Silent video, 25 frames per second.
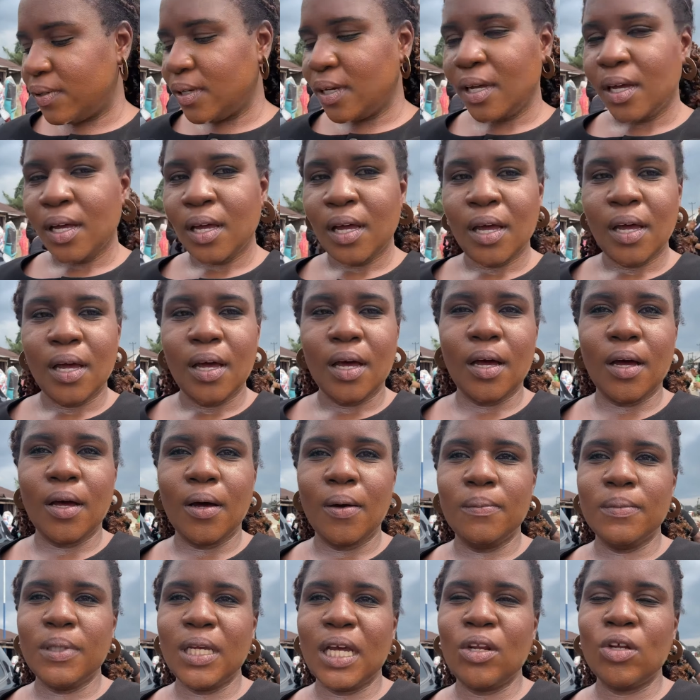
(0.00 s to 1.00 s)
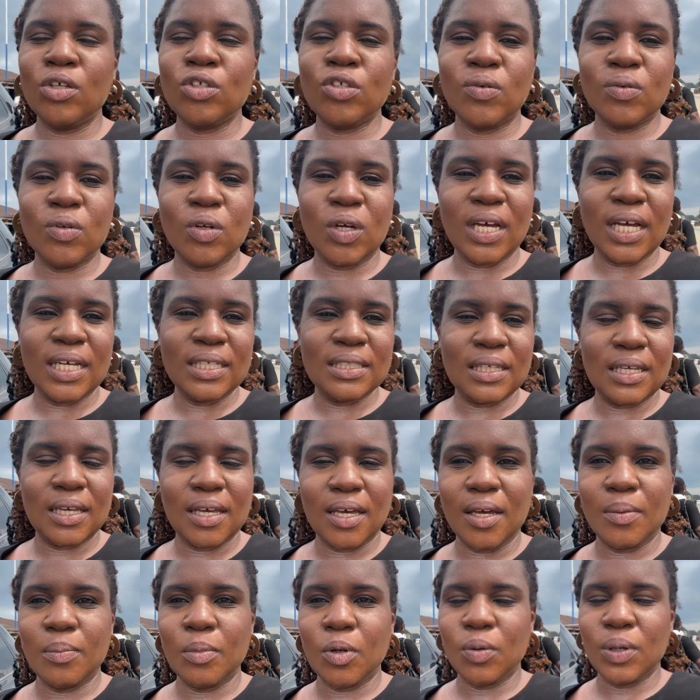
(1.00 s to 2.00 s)
There are lots of lawyers
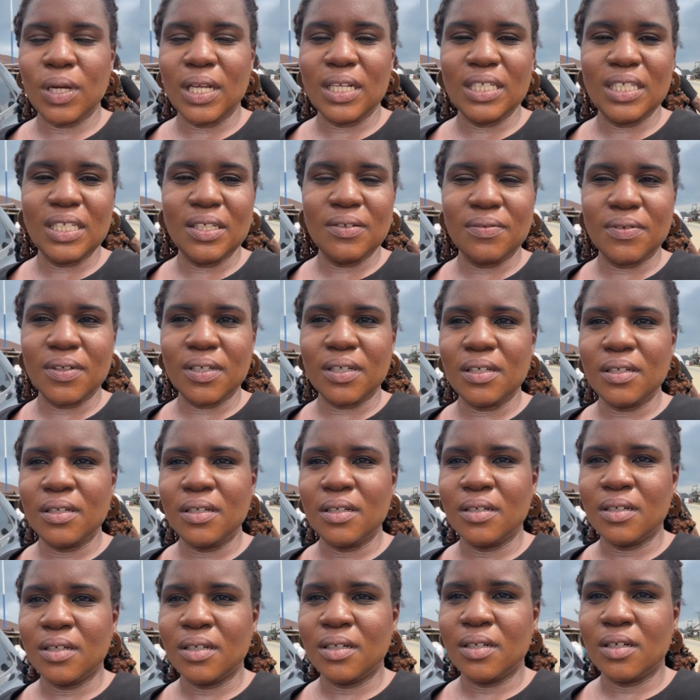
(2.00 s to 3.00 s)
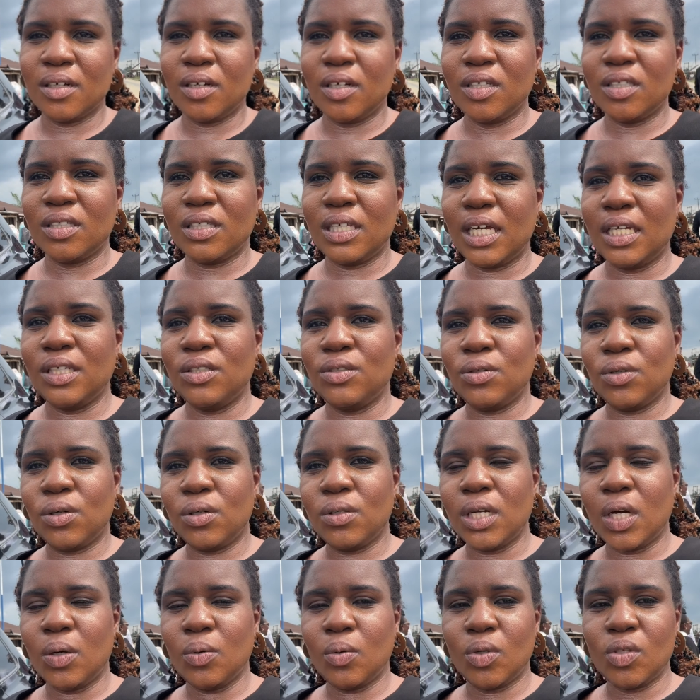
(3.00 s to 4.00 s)
here, but we're leaving because they're done.
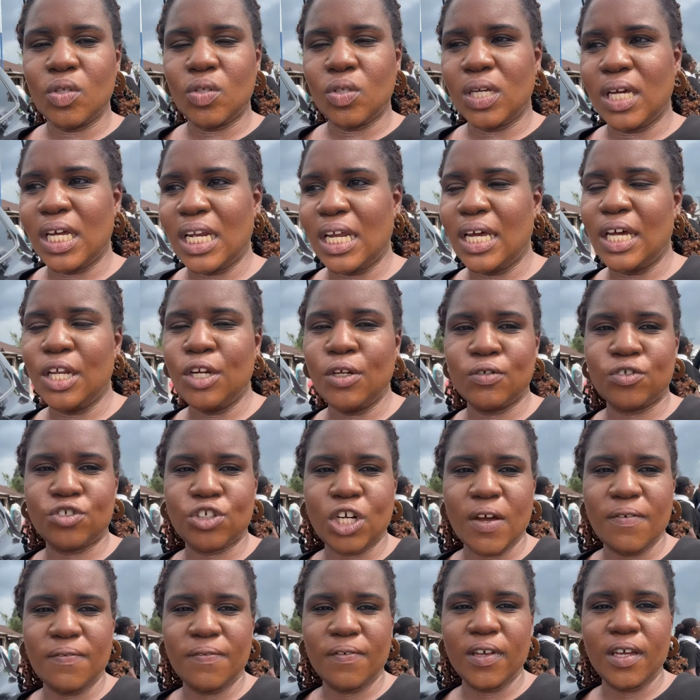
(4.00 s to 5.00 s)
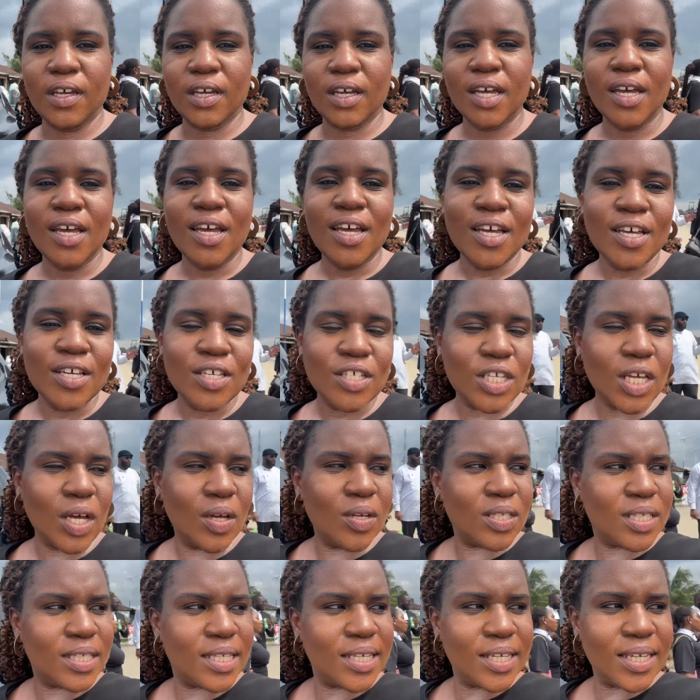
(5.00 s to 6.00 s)
I want to get ahead of traffic, so I'll
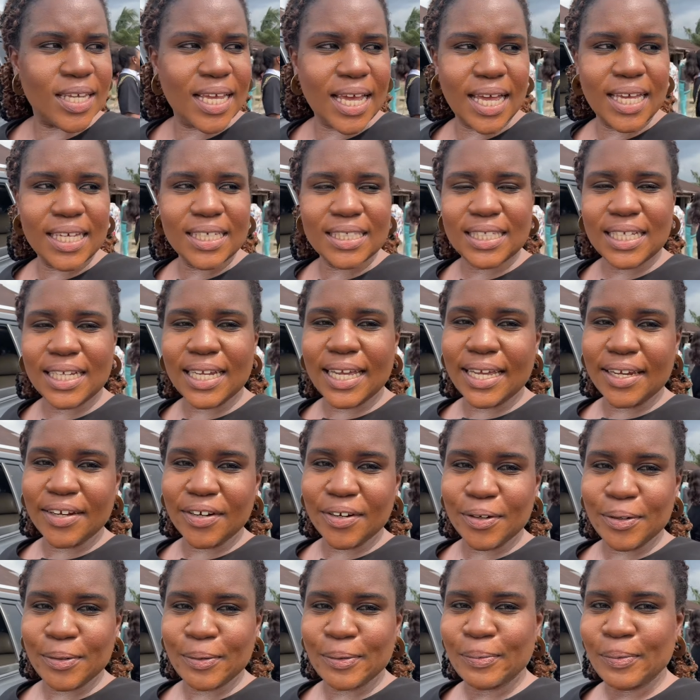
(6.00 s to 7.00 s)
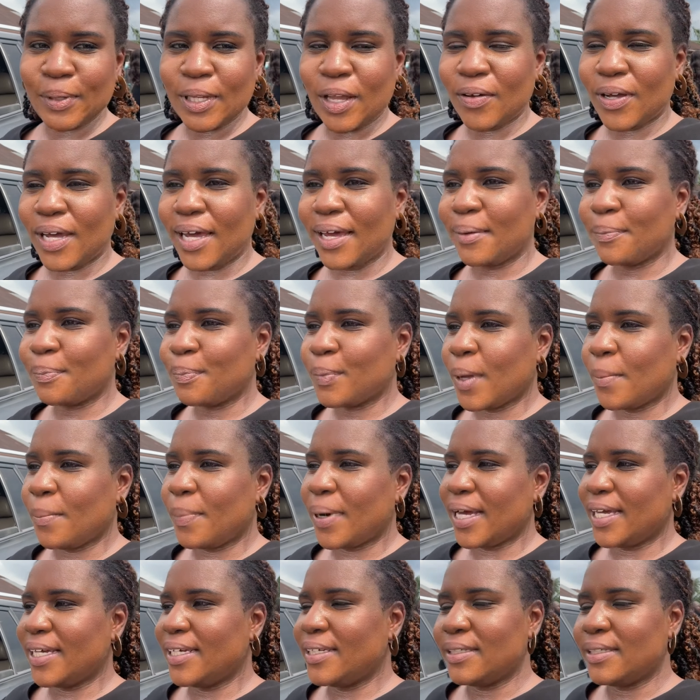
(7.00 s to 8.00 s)
see you guys later. Okay, bye.